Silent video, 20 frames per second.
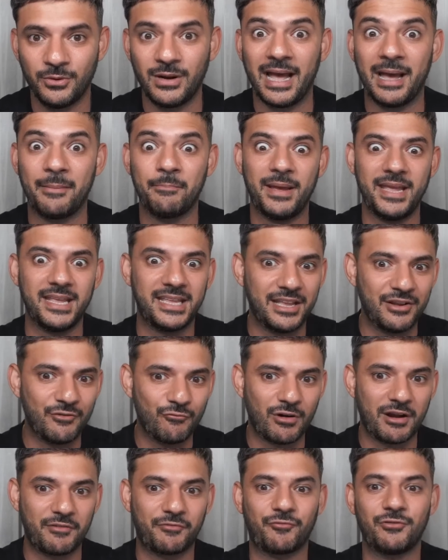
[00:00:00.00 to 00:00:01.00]
and making
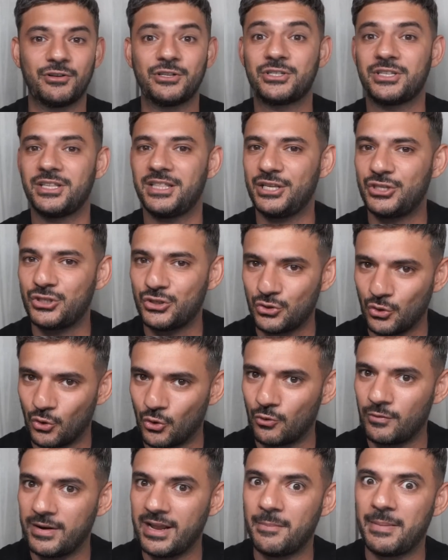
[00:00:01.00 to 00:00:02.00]
reference to this
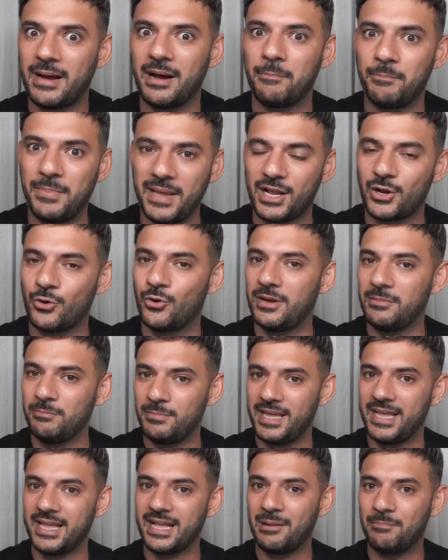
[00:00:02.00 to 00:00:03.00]
story about Bitcoin
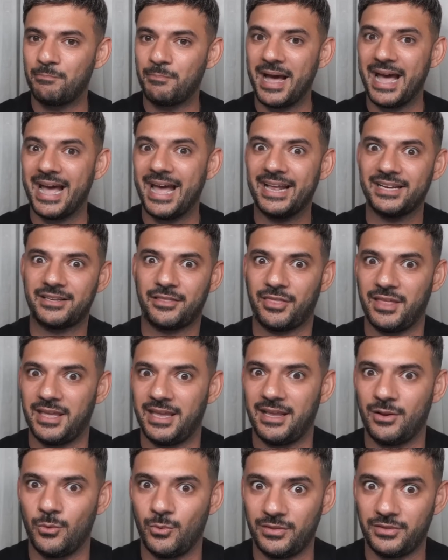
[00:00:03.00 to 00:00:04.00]
being a bad
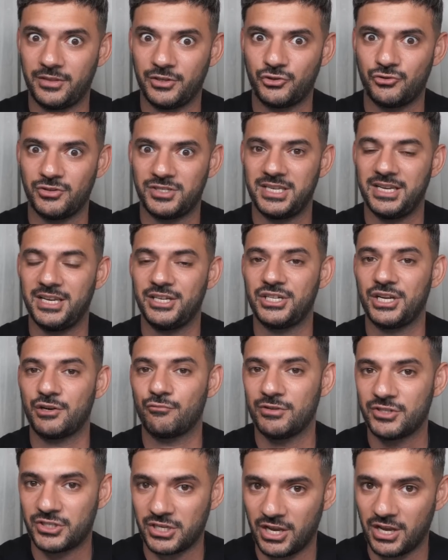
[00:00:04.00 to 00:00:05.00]
thing with the strategic
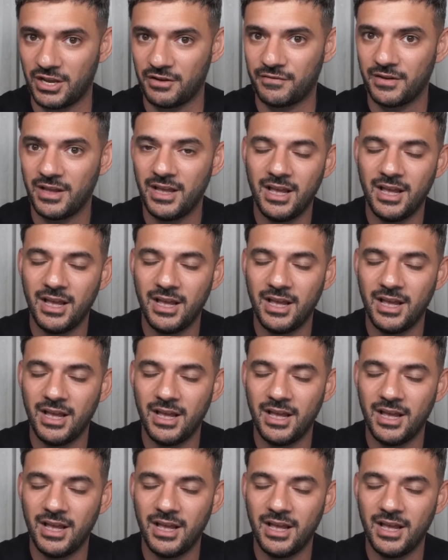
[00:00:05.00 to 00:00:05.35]
reserve,